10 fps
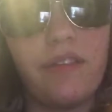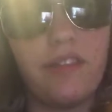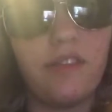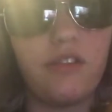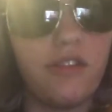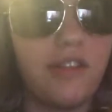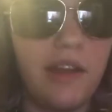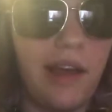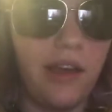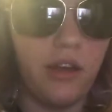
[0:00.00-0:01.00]
else is
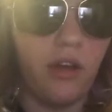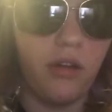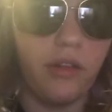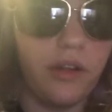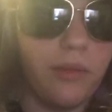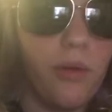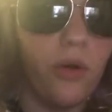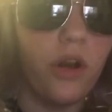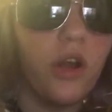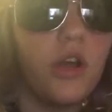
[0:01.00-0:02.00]
interested, I can talk a little
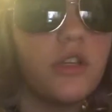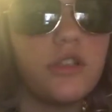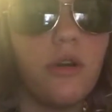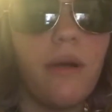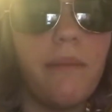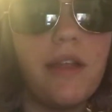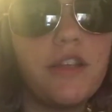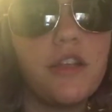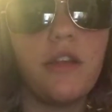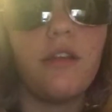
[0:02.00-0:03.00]
more. So I
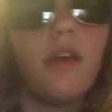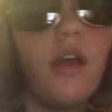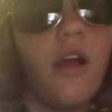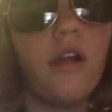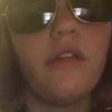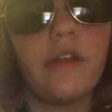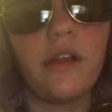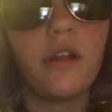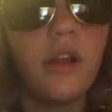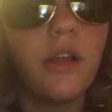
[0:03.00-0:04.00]
mentioned
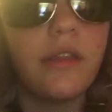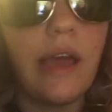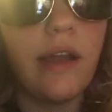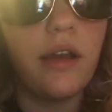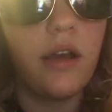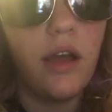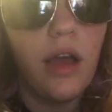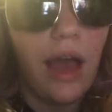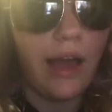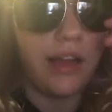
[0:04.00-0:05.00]
earlier that I